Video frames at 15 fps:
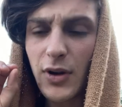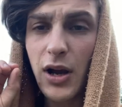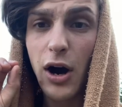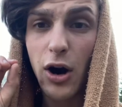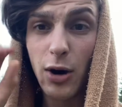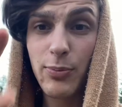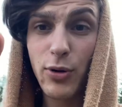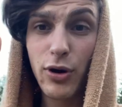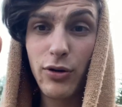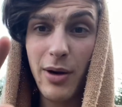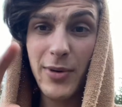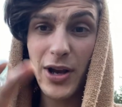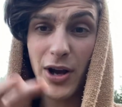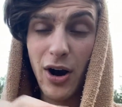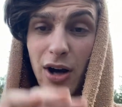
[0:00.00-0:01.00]
our
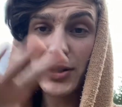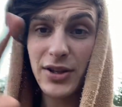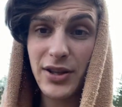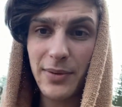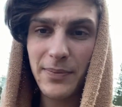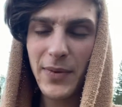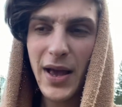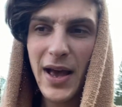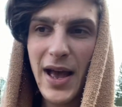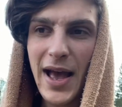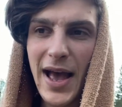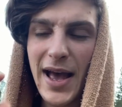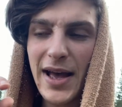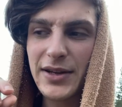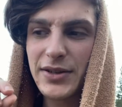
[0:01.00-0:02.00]
programming onto them.
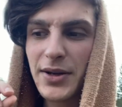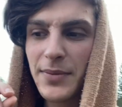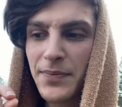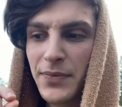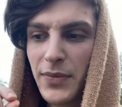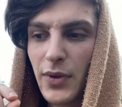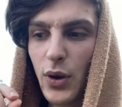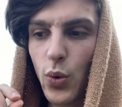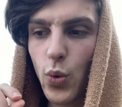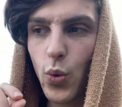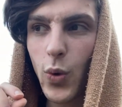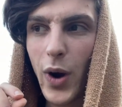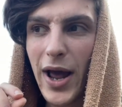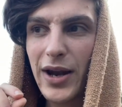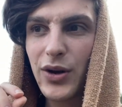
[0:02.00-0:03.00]
And
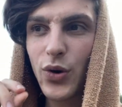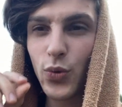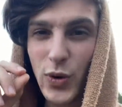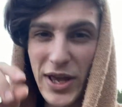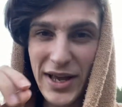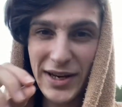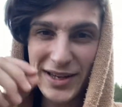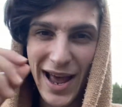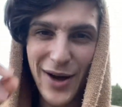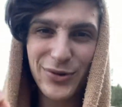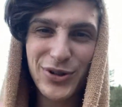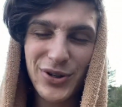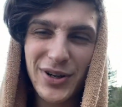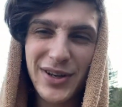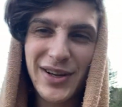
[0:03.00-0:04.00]
when we
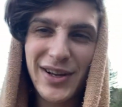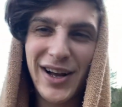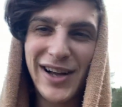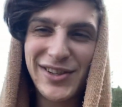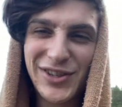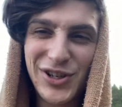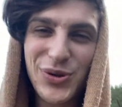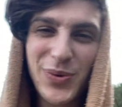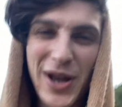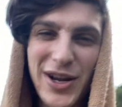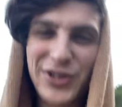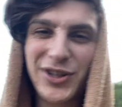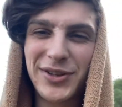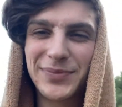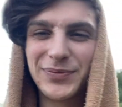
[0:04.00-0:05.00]
encounter a
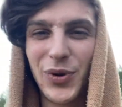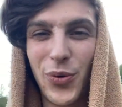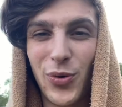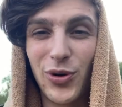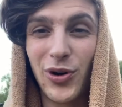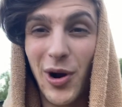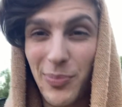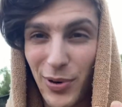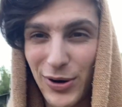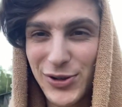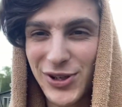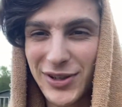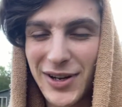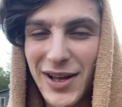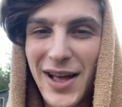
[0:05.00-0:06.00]
situation or a
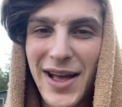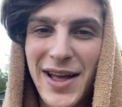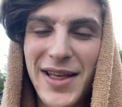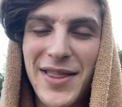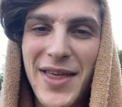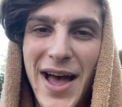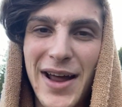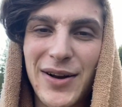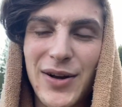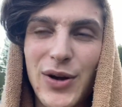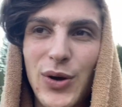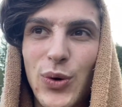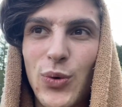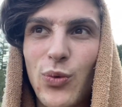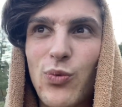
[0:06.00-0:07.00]
person that
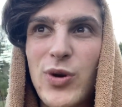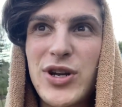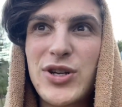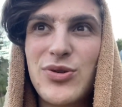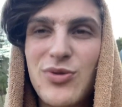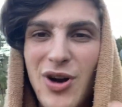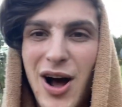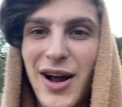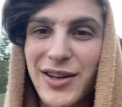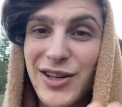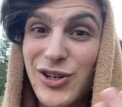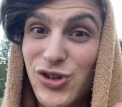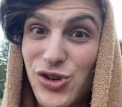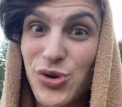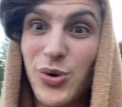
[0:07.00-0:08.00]
we do not
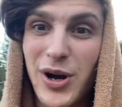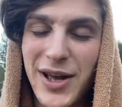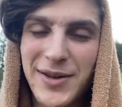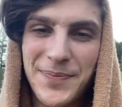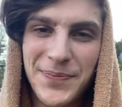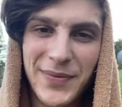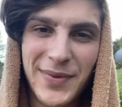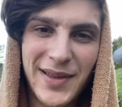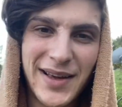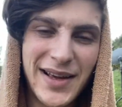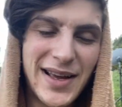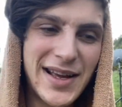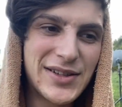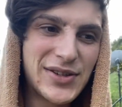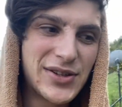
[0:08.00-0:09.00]
enjoy,
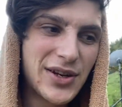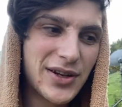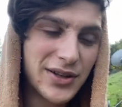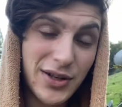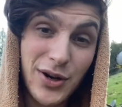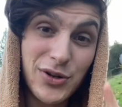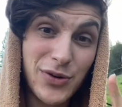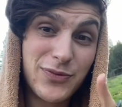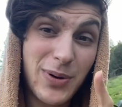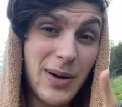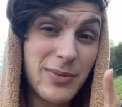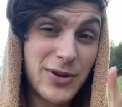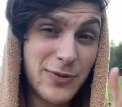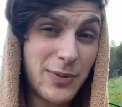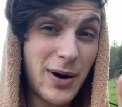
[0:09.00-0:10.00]
it's, you've
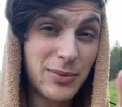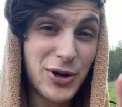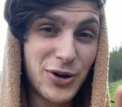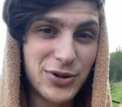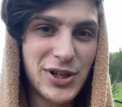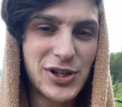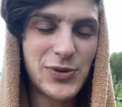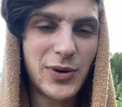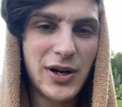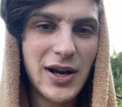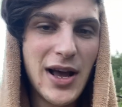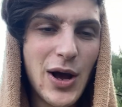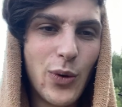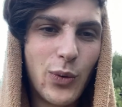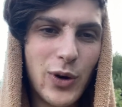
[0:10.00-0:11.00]
probably heard this one.
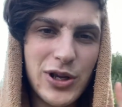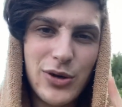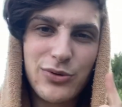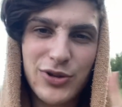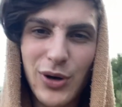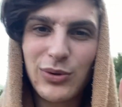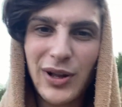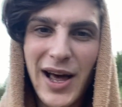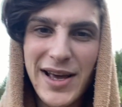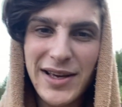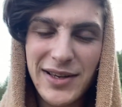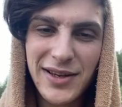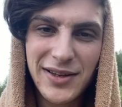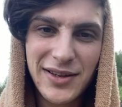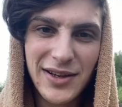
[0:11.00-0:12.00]
What you don't
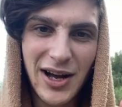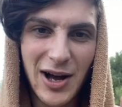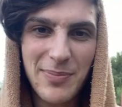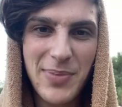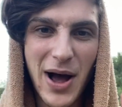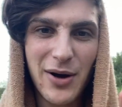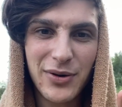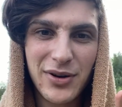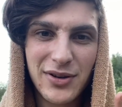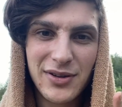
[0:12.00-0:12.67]
like about